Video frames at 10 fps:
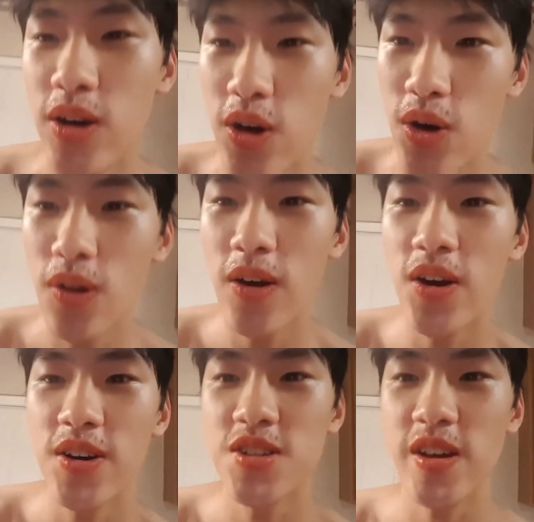My whole
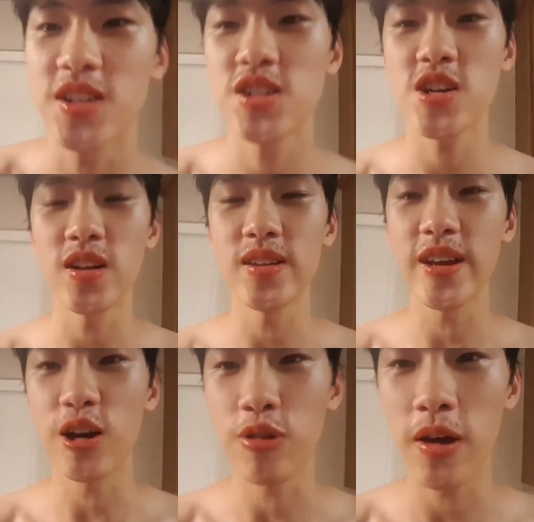heart is like shutting
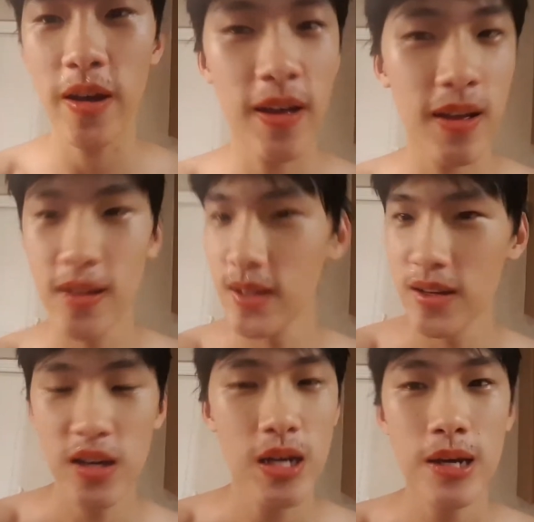down.
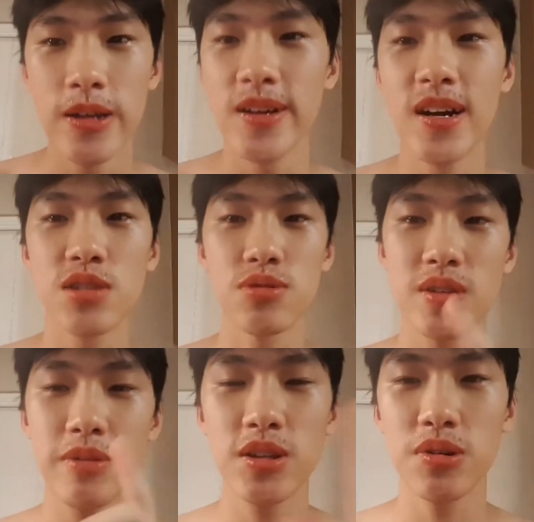You guys will
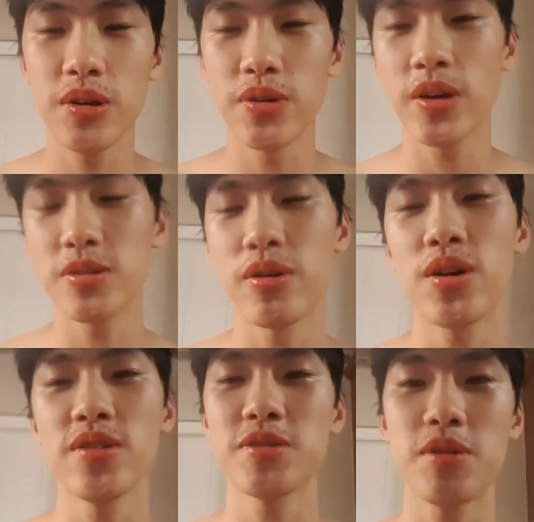see me do it
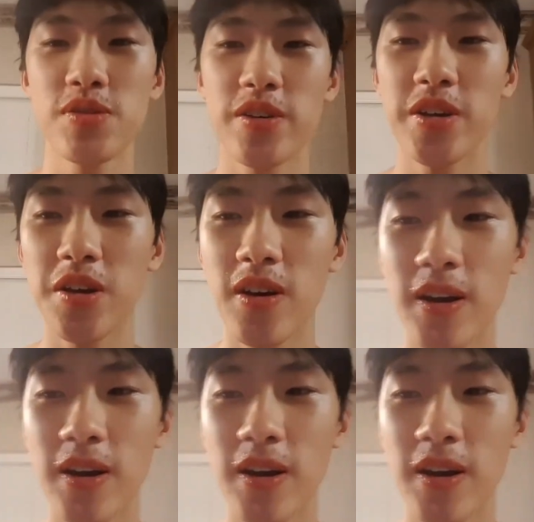tomorrow in tomorrow's video.